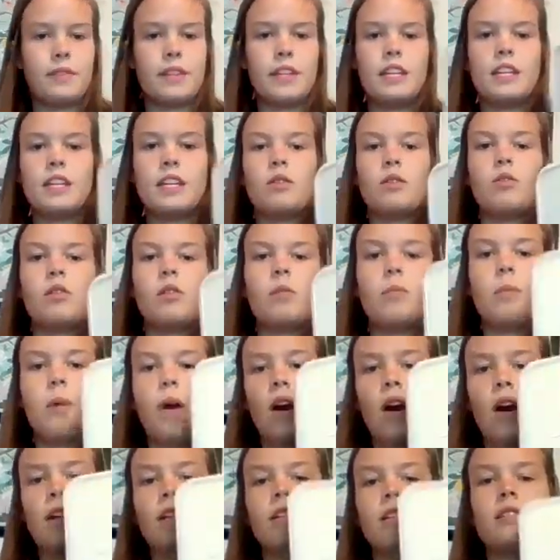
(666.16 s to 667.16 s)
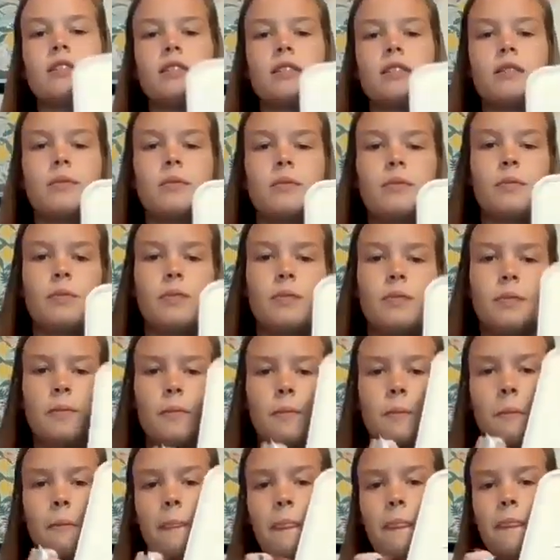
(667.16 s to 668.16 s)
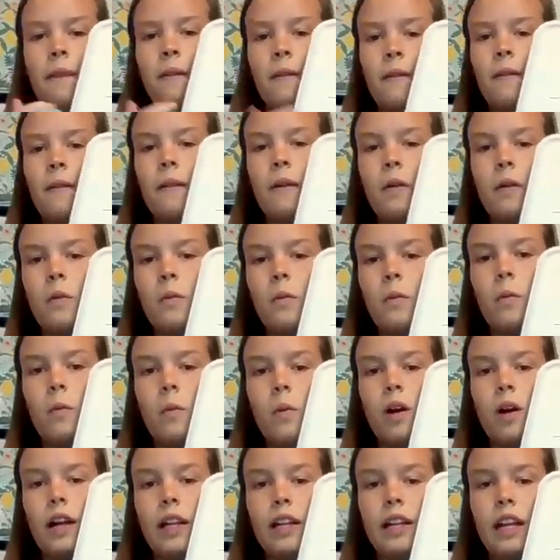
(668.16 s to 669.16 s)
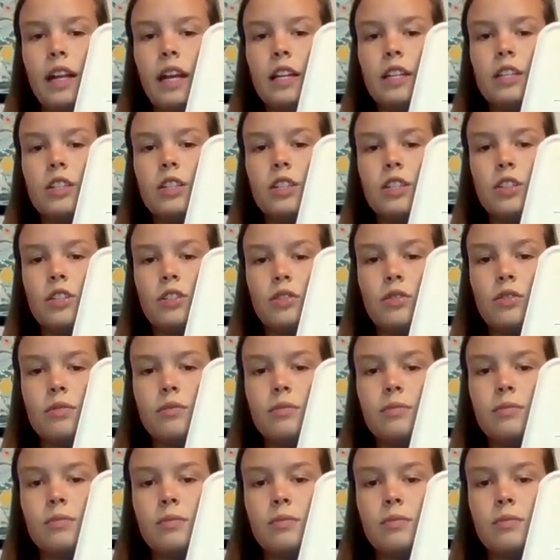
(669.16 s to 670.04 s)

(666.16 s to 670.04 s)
equal parts. 1 and 2.